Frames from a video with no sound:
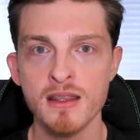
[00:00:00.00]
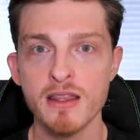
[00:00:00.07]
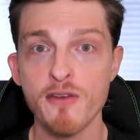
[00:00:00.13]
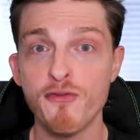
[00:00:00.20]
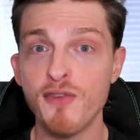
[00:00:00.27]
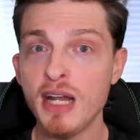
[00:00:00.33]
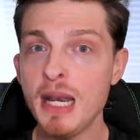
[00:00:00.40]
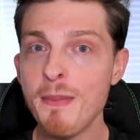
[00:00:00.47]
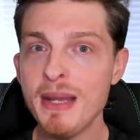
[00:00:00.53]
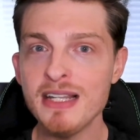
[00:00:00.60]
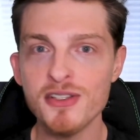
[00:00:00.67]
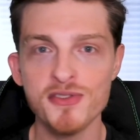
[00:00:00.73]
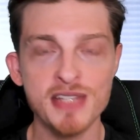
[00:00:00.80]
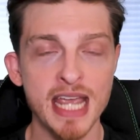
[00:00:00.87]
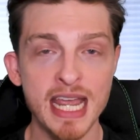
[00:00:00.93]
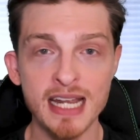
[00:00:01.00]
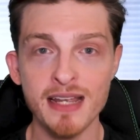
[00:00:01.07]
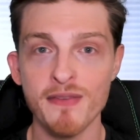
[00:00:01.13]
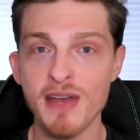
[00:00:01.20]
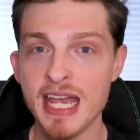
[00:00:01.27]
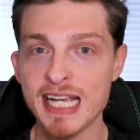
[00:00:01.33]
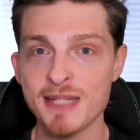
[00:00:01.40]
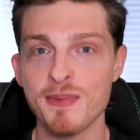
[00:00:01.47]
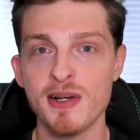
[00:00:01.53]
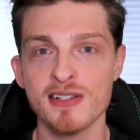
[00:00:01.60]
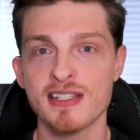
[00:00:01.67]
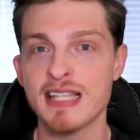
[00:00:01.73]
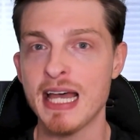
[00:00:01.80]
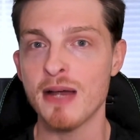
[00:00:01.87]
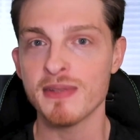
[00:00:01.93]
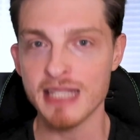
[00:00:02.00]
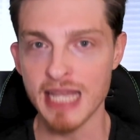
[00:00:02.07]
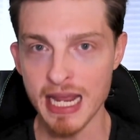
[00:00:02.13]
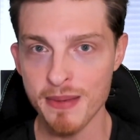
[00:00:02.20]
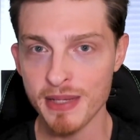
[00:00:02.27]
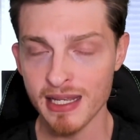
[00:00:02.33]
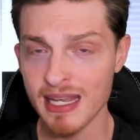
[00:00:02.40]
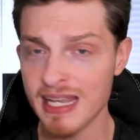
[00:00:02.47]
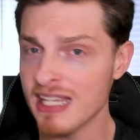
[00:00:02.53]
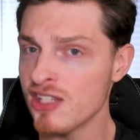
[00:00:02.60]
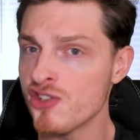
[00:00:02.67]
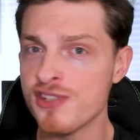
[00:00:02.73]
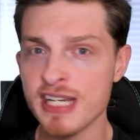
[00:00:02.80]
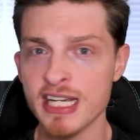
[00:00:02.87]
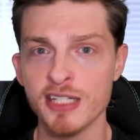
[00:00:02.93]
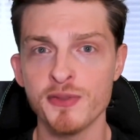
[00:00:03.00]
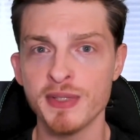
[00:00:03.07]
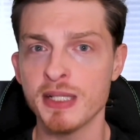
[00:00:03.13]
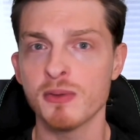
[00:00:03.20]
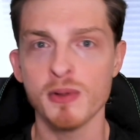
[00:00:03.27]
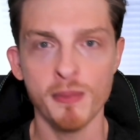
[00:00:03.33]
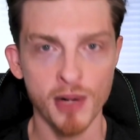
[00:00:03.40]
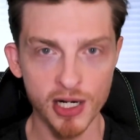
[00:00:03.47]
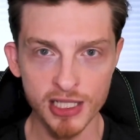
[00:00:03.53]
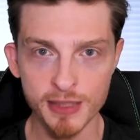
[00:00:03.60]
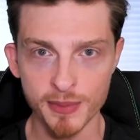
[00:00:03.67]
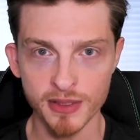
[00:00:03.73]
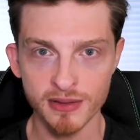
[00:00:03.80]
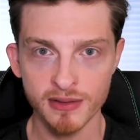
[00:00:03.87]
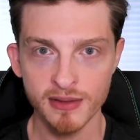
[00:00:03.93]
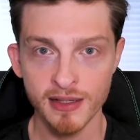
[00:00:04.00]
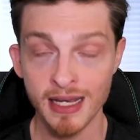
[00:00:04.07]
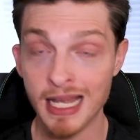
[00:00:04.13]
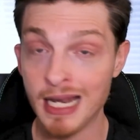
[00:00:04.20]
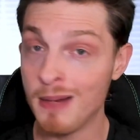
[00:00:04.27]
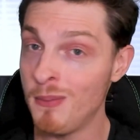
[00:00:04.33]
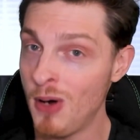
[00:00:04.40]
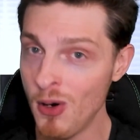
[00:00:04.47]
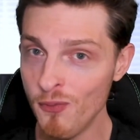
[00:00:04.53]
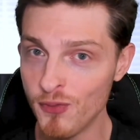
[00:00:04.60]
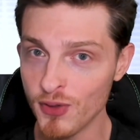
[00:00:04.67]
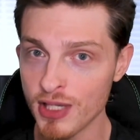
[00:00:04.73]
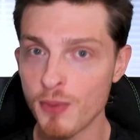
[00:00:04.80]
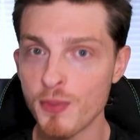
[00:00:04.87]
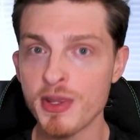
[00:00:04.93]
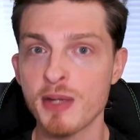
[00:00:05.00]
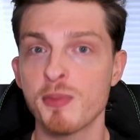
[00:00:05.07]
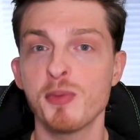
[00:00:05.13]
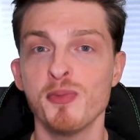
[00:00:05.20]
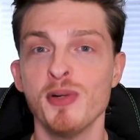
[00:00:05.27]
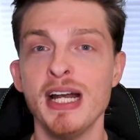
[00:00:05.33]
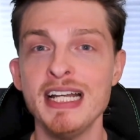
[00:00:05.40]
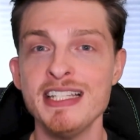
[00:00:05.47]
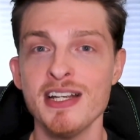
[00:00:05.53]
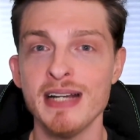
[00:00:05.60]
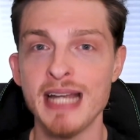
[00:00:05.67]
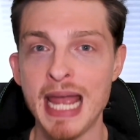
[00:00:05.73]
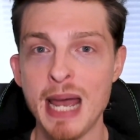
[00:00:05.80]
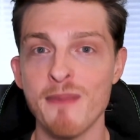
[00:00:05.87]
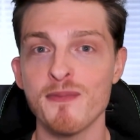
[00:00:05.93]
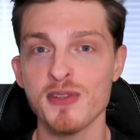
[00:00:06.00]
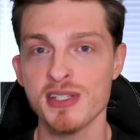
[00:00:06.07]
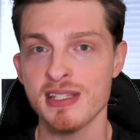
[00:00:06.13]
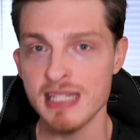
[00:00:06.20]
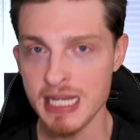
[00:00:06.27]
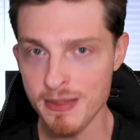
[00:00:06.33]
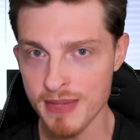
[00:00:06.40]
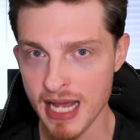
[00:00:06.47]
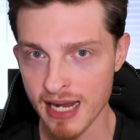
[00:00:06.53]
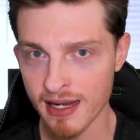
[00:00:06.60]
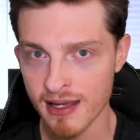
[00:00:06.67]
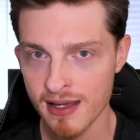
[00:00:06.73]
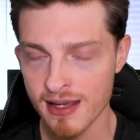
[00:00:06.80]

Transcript: The fundamental tech of Xbox Cloud Gaming is genuinely remarkable, and I'm hopeful that with a proprietary app for Steam Deck,